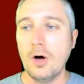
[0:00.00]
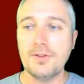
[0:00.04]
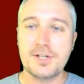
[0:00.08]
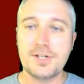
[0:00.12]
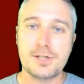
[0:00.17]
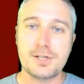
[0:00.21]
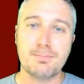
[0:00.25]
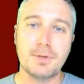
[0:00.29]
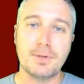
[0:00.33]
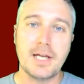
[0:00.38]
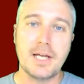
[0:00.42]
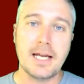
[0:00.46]
this
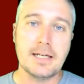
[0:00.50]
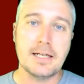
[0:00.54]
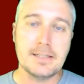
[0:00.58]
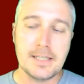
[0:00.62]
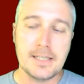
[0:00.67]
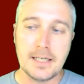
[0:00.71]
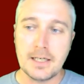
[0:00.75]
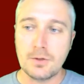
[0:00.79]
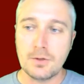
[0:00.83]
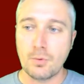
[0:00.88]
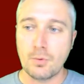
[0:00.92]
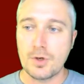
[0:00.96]
plan
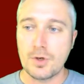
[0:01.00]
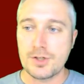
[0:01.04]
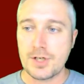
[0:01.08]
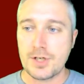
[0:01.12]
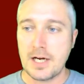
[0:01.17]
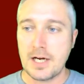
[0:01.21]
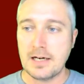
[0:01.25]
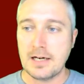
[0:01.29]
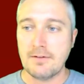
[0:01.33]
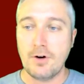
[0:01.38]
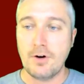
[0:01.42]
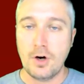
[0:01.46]
did was
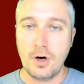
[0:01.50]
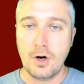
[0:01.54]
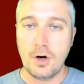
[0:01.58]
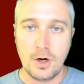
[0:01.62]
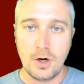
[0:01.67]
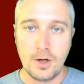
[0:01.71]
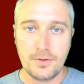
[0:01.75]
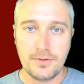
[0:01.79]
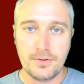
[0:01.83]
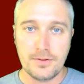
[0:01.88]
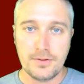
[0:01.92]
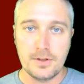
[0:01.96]
kind of
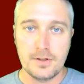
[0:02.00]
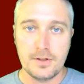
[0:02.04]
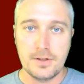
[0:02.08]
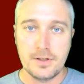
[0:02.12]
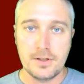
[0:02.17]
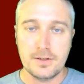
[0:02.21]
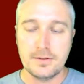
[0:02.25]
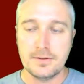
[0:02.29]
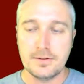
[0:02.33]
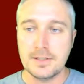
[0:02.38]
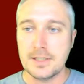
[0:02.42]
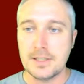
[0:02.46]
halt
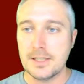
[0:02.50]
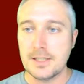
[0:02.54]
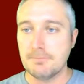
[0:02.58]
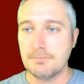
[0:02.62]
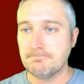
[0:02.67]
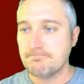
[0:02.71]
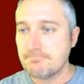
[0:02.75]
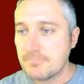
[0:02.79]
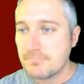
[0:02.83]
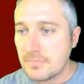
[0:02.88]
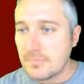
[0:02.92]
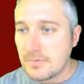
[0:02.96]
the
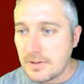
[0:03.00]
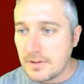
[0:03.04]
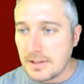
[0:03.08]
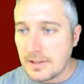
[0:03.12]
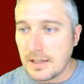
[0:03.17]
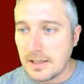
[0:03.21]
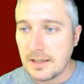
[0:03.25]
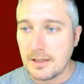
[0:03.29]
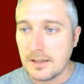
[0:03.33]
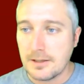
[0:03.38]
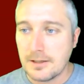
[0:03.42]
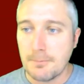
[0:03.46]

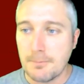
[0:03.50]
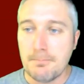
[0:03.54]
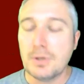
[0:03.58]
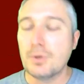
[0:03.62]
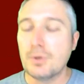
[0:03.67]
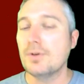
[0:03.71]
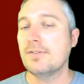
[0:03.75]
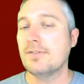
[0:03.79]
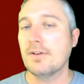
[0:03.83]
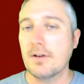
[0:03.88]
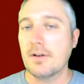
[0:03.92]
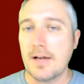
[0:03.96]

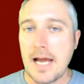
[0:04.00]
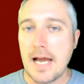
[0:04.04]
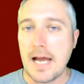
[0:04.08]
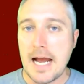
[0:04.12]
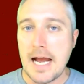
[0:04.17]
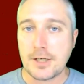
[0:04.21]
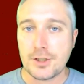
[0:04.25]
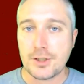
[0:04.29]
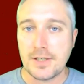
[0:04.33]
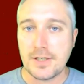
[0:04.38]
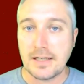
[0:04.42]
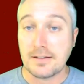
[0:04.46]
military
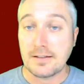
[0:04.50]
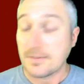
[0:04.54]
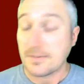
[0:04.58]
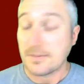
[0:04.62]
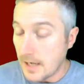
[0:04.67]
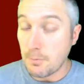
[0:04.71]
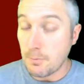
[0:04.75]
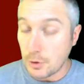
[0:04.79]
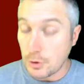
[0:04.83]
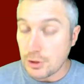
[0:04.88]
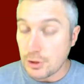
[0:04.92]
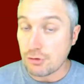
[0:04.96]
action at the
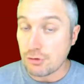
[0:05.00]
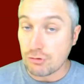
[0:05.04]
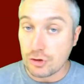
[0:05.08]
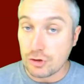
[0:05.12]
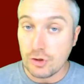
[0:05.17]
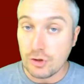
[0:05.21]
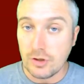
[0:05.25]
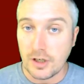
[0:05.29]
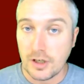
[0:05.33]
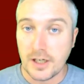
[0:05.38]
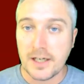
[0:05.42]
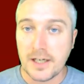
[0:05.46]
time, which is
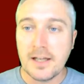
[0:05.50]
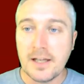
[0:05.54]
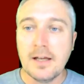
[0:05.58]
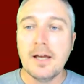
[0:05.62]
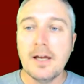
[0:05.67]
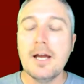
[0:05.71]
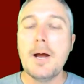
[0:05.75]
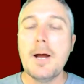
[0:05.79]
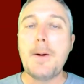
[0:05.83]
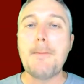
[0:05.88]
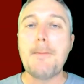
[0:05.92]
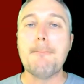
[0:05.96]
good,
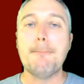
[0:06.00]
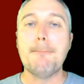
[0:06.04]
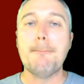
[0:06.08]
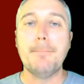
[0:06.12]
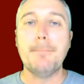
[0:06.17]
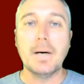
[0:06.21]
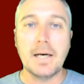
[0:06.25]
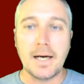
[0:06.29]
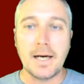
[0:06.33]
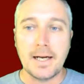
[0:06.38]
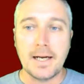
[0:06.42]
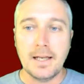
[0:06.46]

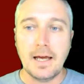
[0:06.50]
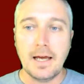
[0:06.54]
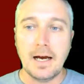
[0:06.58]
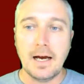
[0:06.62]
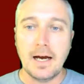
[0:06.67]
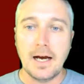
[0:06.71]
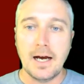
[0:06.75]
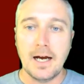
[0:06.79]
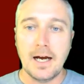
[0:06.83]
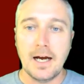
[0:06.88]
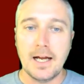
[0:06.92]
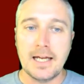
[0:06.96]
but
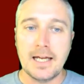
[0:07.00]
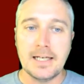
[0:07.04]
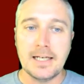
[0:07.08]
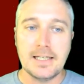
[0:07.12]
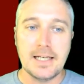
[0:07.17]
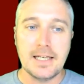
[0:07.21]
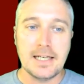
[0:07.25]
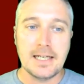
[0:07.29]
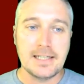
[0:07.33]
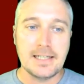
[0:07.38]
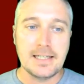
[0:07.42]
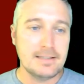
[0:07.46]

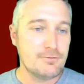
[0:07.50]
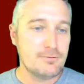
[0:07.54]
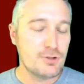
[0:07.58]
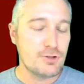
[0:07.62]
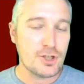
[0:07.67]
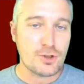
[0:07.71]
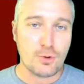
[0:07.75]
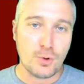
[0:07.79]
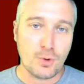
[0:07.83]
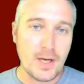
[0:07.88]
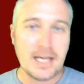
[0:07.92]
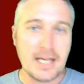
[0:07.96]
it
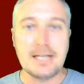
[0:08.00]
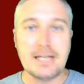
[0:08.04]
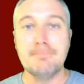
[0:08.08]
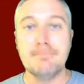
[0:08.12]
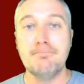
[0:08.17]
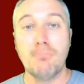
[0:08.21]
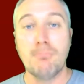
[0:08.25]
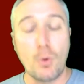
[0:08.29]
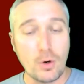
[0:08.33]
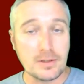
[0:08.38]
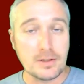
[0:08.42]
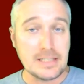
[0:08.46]
just created
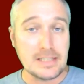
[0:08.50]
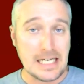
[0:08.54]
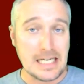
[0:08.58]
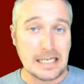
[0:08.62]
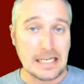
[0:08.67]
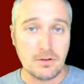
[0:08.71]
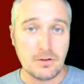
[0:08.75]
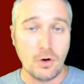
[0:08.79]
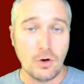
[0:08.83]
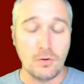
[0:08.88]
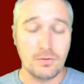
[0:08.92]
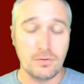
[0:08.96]
more debt
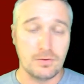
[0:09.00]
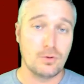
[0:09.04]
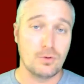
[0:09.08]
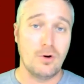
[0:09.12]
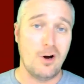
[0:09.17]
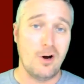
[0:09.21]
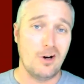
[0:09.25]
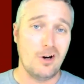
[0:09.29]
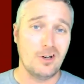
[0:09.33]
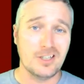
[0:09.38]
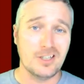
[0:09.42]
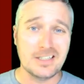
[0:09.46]

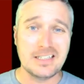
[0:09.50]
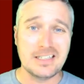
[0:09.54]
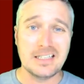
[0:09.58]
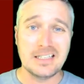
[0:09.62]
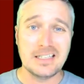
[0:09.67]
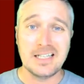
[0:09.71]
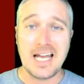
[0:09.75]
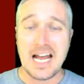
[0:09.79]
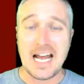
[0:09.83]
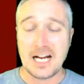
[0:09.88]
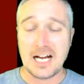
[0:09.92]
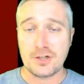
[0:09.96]
overall. It
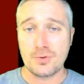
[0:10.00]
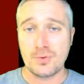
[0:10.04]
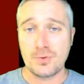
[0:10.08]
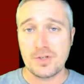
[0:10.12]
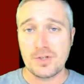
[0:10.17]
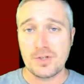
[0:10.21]
didn't actually